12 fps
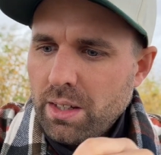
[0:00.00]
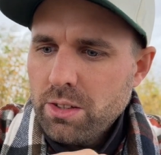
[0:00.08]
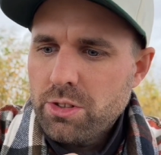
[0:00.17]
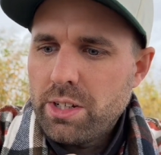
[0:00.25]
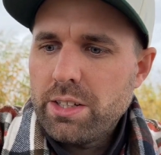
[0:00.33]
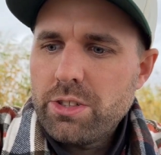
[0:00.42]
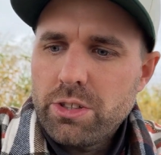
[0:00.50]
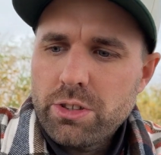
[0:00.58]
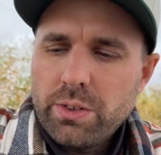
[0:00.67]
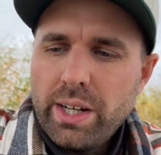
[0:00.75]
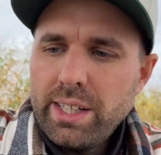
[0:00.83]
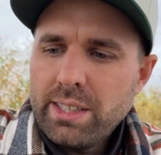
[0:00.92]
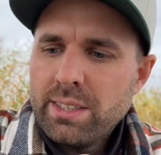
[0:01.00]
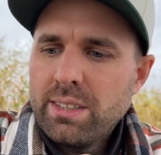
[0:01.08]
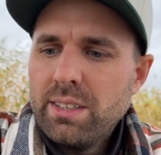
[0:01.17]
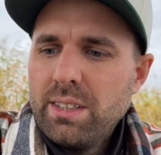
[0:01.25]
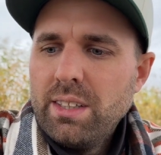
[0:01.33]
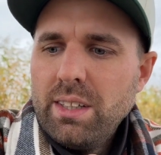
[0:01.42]
So that's just great.
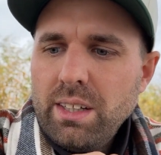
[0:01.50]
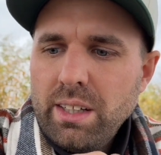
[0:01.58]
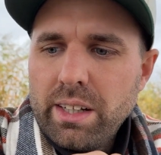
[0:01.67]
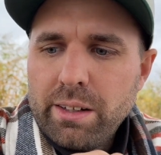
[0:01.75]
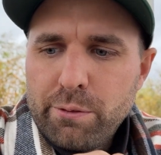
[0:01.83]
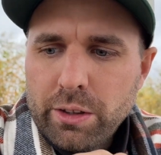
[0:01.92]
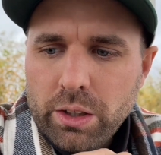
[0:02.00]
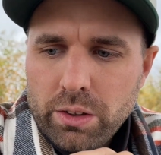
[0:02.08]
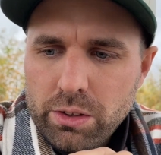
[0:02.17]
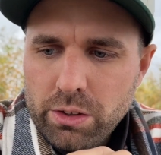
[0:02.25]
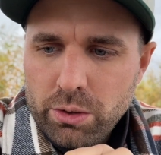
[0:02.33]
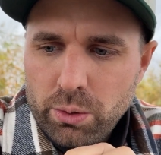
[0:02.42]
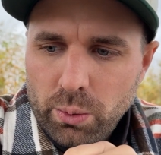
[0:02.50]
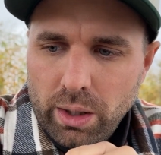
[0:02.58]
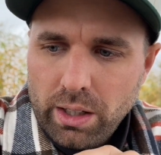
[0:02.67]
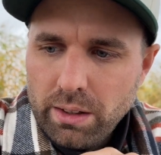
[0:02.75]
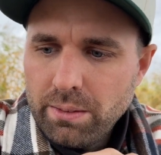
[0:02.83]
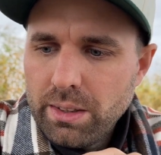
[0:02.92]
And I forgot
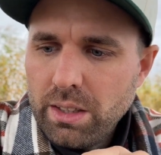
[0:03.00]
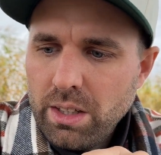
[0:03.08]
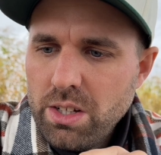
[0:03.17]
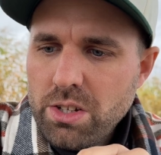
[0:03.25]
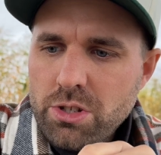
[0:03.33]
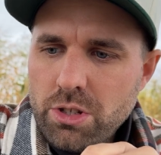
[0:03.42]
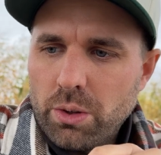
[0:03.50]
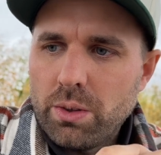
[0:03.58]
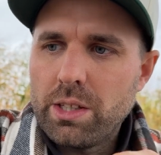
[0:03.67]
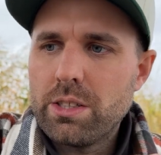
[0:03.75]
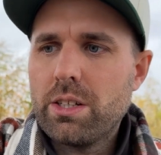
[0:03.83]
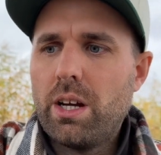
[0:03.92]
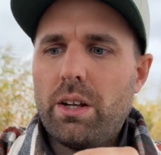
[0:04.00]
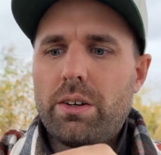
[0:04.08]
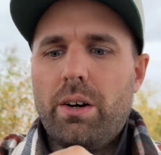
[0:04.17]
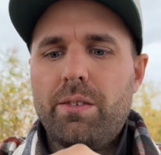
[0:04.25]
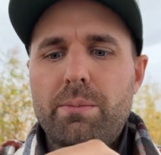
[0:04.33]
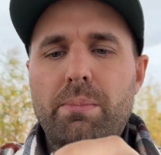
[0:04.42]
to show this color
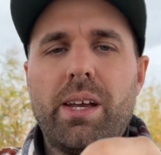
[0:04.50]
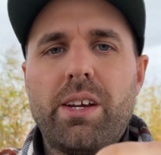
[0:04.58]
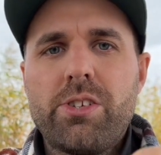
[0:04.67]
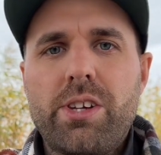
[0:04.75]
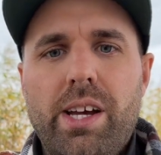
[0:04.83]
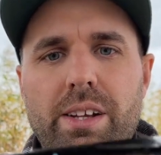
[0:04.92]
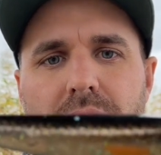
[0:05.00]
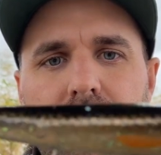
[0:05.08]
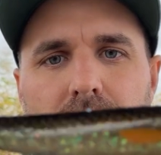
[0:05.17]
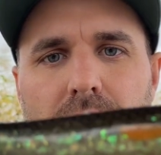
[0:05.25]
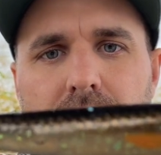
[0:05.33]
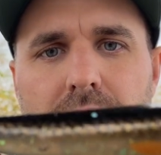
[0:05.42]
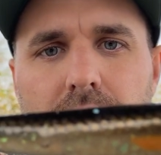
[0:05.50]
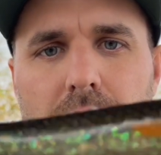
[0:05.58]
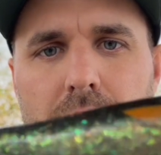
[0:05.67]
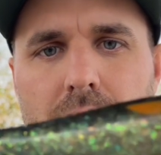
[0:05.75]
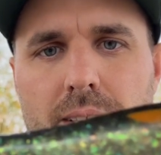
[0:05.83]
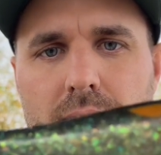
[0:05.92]
of the Pig Shad right here.
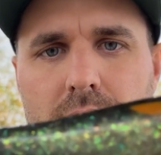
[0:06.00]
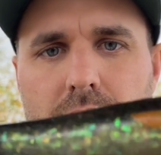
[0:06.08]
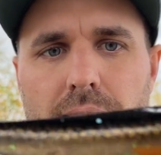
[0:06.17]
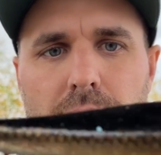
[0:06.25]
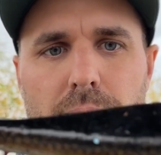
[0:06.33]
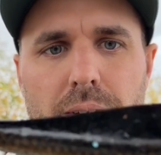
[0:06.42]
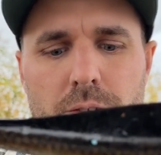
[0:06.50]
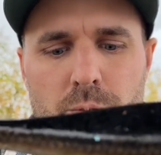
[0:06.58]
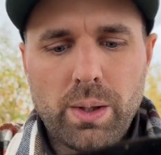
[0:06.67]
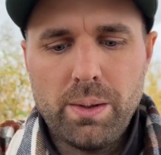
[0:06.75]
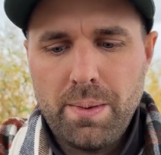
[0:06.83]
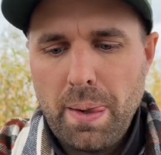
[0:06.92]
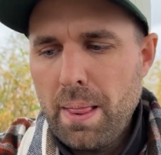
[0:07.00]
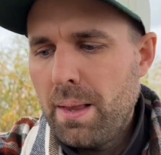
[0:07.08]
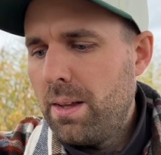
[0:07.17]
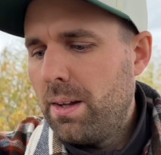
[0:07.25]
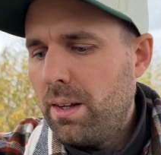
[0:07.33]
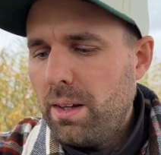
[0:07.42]
That's a great one as well.
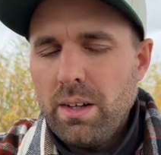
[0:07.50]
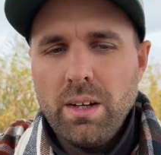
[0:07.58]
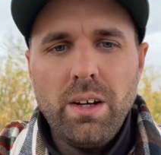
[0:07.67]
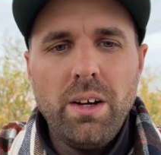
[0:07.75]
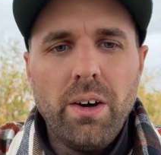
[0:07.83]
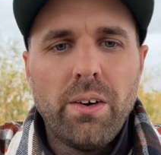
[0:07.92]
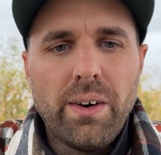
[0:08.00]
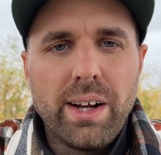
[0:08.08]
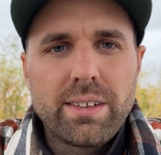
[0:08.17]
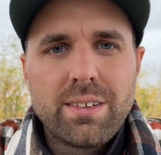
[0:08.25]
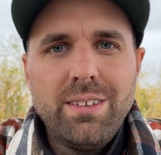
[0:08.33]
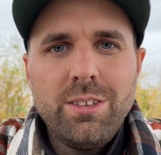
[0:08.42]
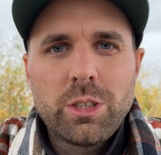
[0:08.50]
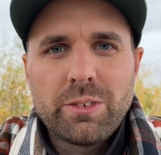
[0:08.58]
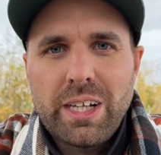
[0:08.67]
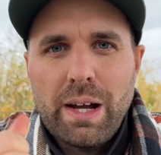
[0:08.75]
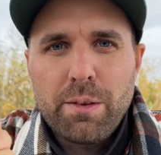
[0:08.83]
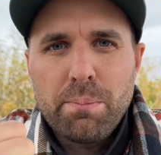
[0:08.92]
Alright, so we
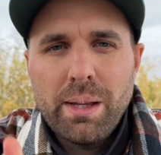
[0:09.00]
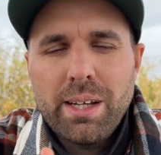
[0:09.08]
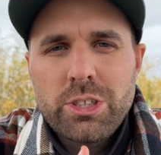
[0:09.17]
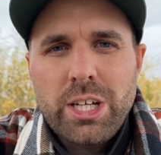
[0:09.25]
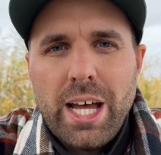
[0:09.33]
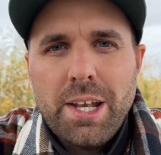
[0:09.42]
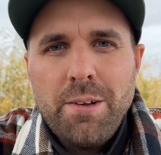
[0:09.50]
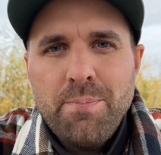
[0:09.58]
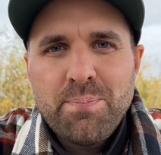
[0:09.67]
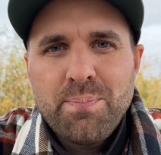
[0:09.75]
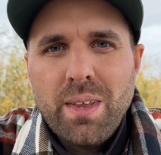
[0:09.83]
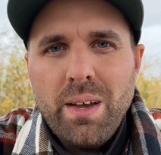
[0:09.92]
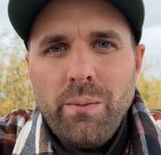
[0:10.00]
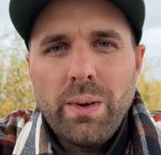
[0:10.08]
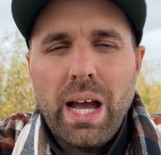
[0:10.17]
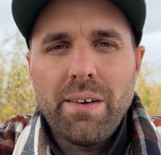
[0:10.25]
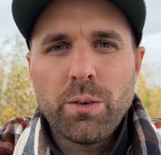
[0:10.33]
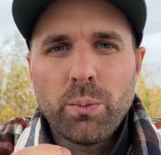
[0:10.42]
have the Pig Shad, we
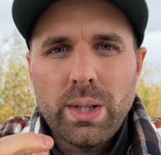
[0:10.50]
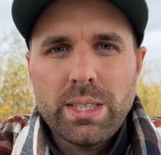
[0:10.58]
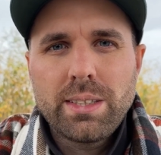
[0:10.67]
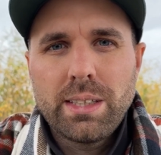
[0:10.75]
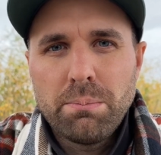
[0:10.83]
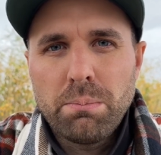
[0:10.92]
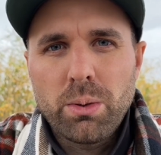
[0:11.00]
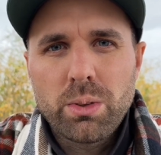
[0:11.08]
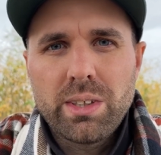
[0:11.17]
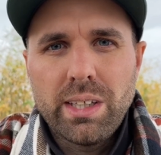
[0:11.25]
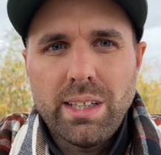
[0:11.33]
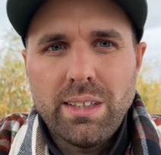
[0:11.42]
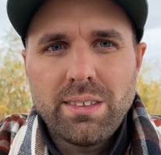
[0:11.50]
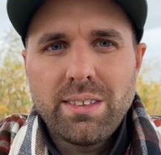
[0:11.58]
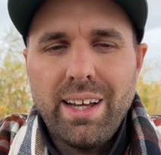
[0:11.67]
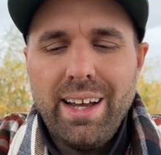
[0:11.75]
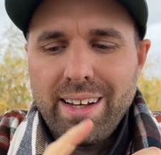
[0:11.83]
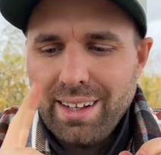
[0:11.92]
have the Westin Bullteez,
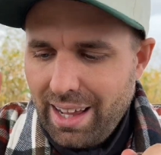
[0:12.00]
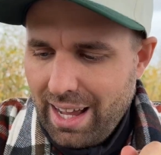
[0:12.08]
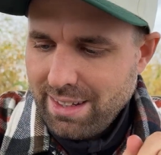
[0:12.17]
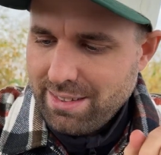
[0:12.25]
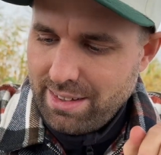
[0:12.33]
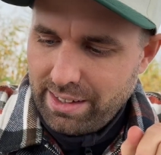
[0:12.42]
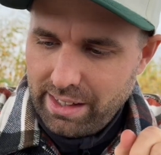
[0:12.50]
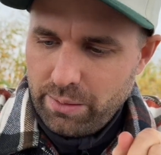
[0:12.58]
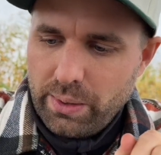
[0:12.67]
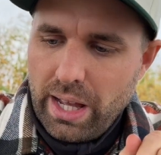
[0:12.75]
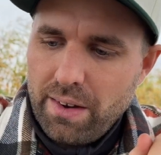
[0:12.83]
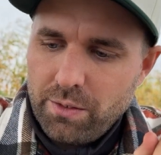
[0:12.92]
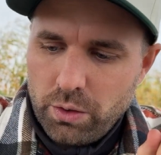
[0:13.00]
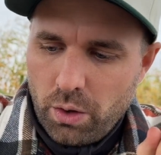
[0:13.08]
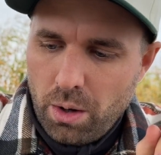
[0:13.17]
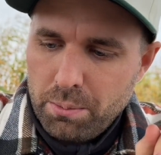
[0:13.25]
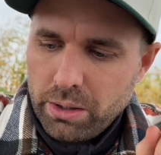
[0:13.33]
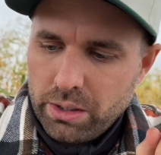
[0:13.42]
and lastly we have the
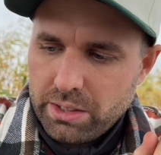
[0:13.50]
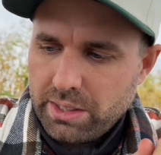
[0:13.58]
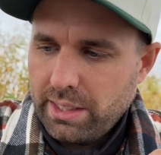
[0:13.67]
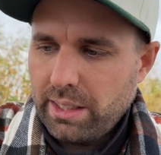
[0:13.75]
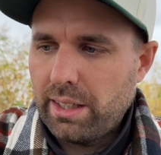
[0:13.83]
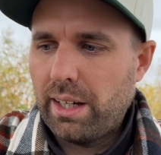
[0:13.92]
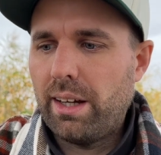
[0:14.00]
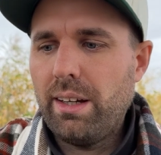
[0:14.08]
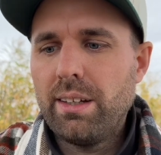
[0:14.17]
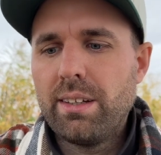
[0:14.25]
Garcia.